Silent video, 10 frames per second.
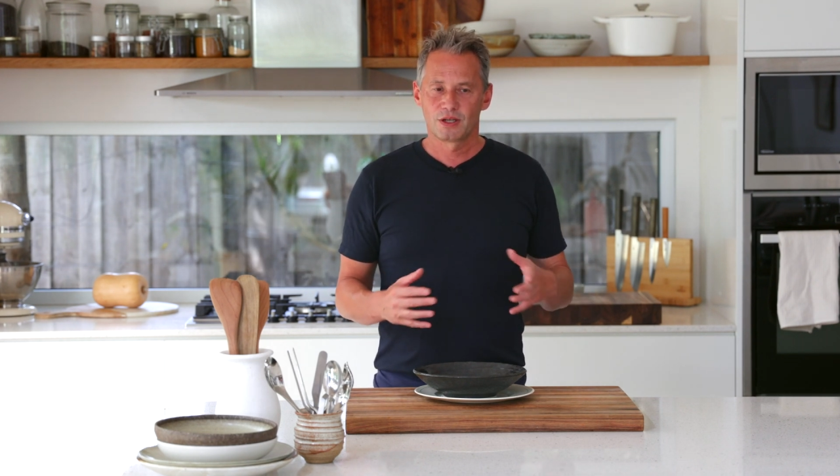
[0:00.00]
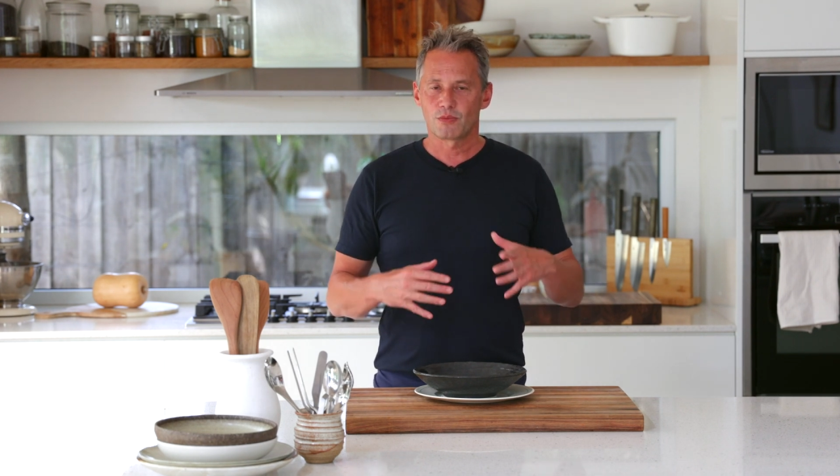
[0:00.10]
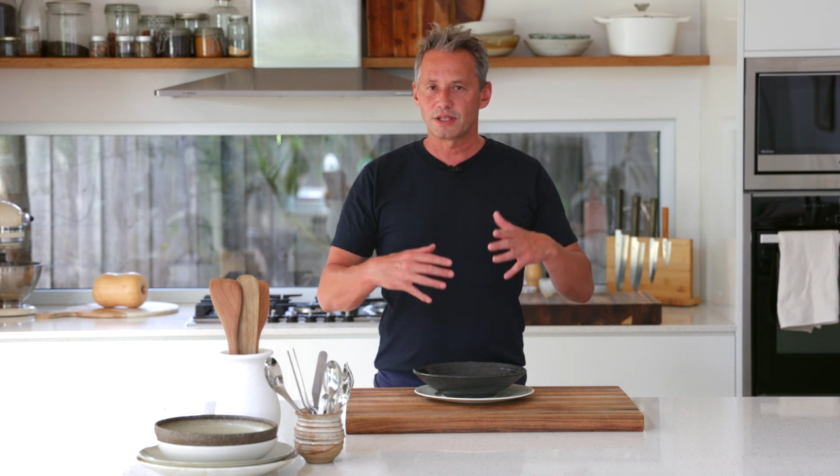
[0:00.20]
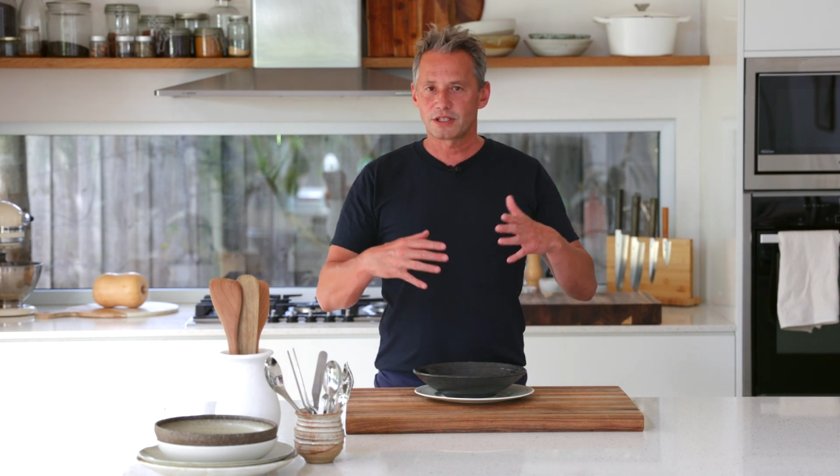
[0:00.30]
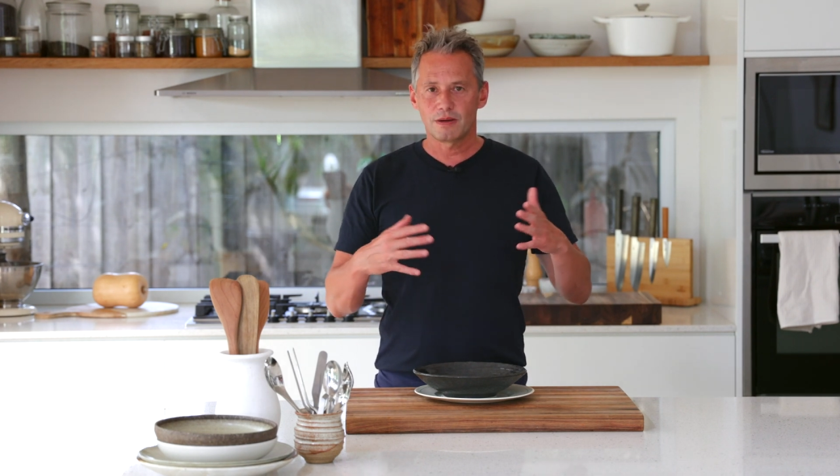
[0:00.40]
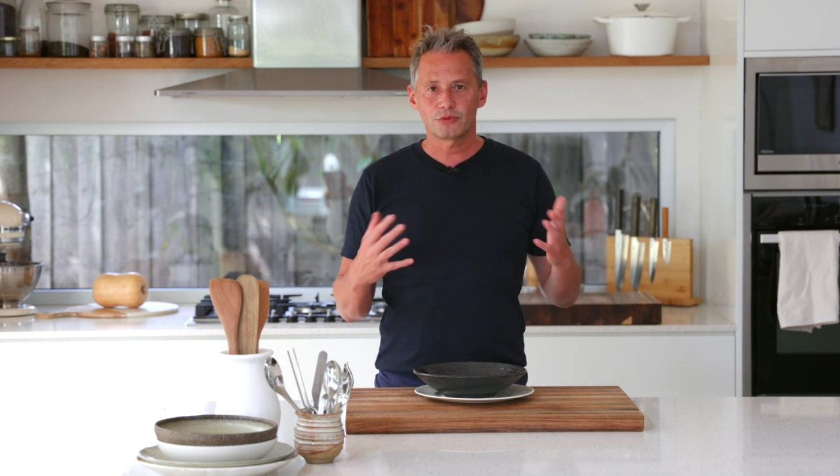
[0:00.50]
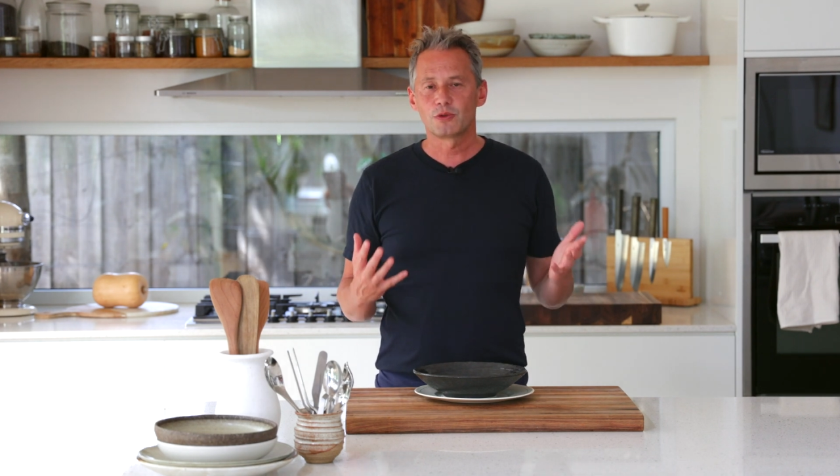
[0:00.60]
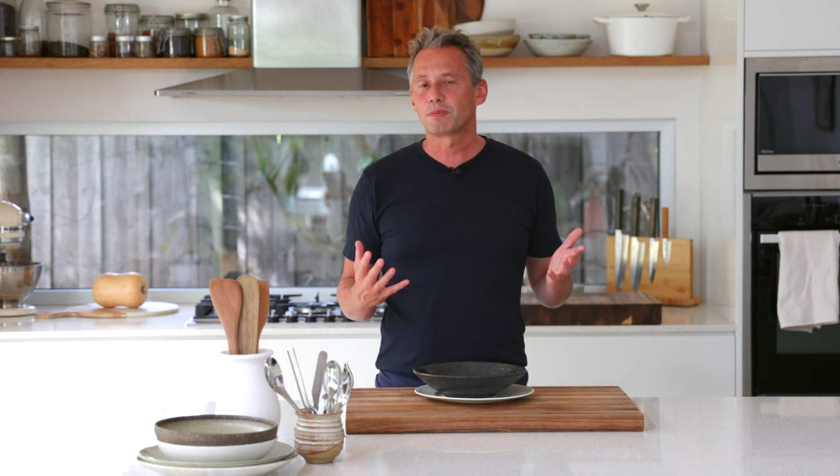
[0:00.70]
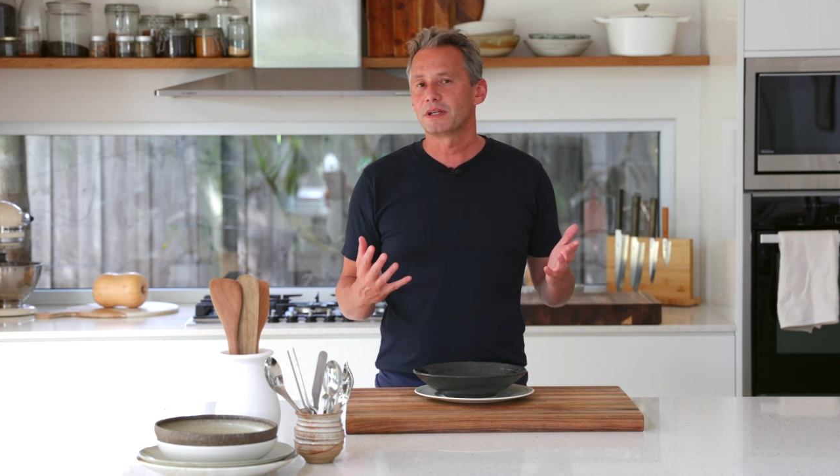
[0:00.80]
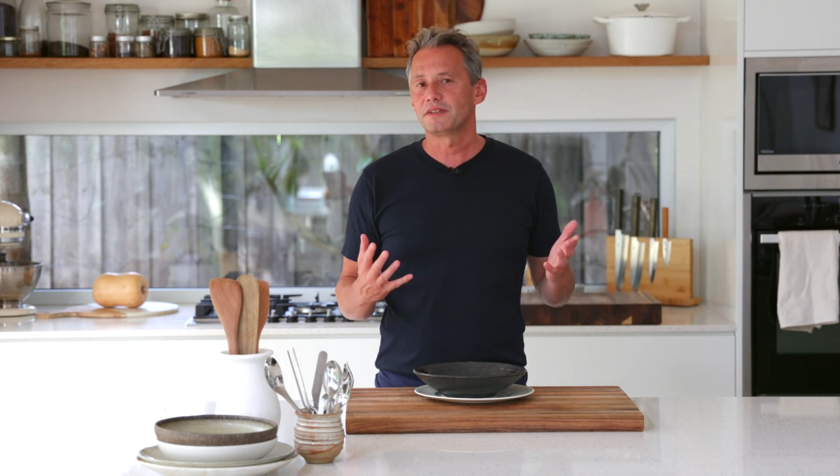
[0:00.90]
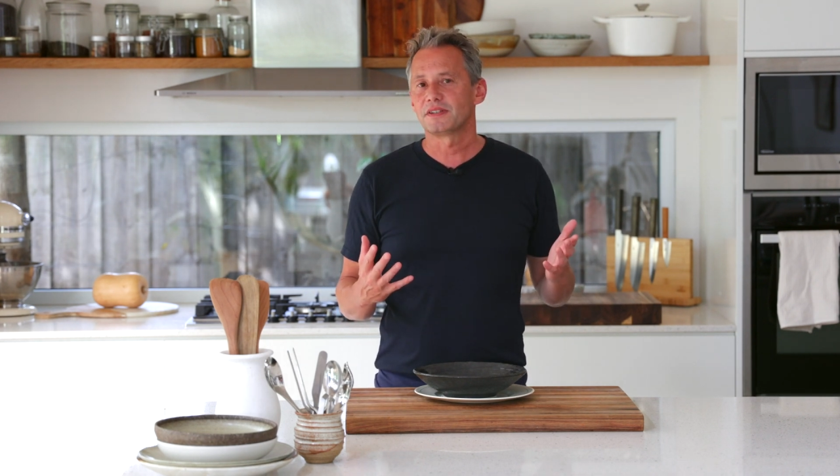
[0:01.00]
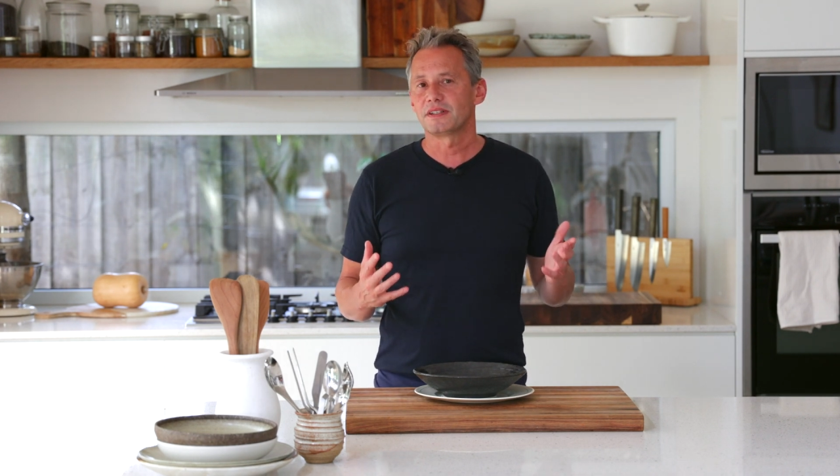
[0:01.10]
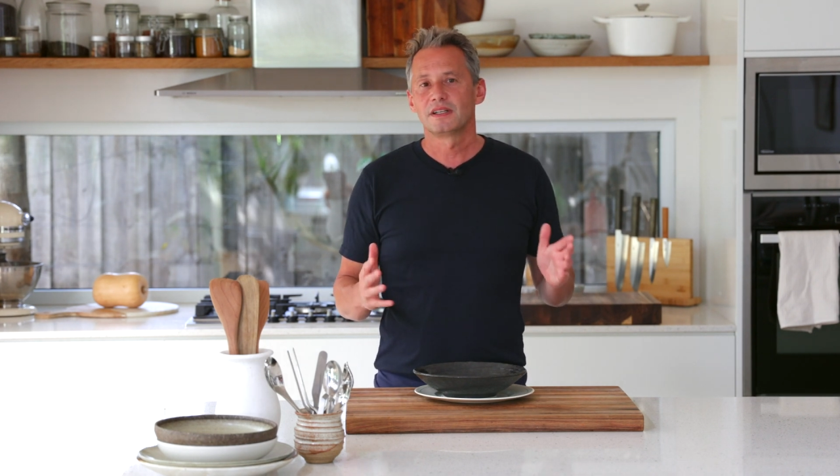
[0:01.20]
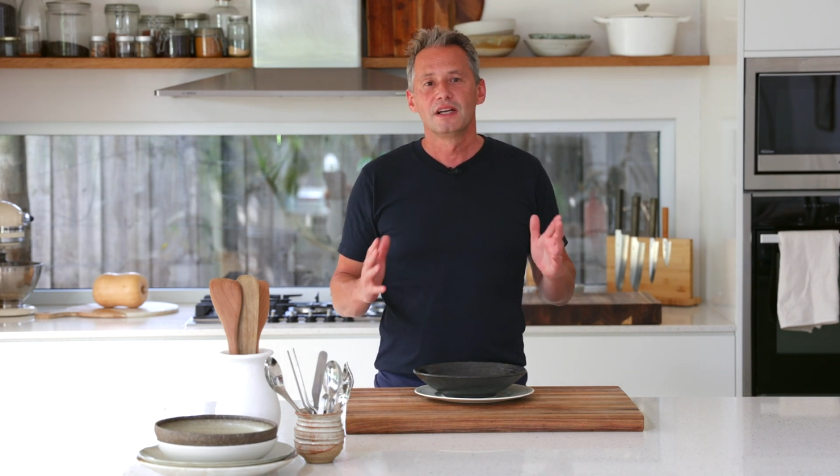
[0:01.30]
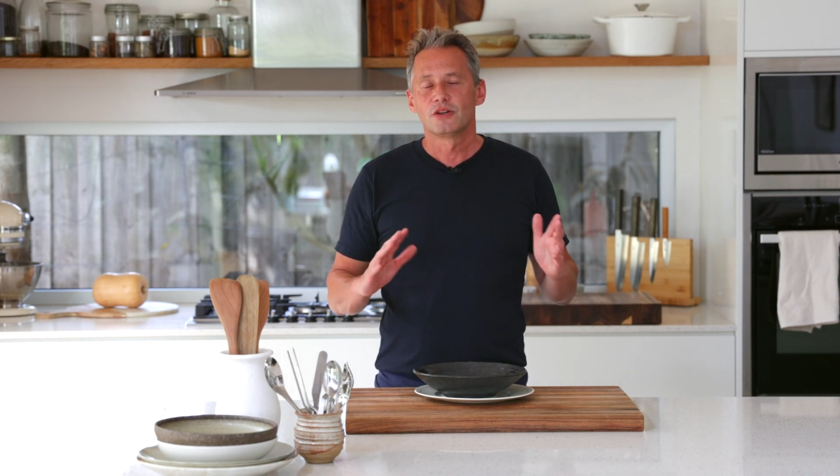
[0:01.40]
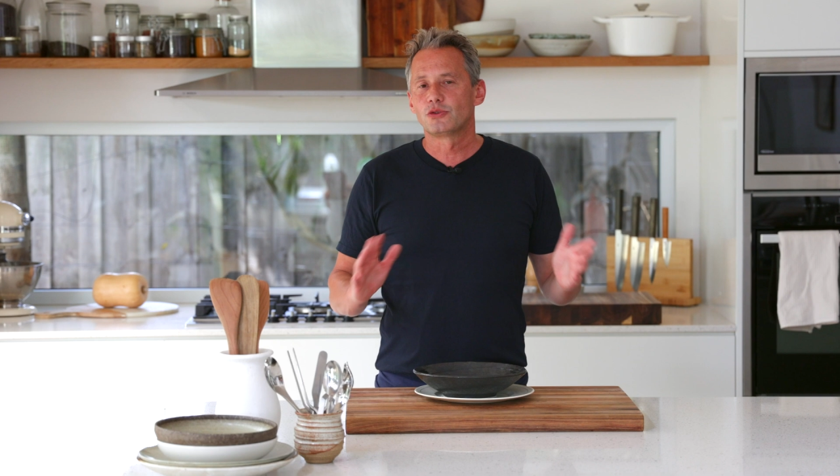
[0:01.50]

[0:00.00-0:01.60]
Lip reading: when it comes to plating,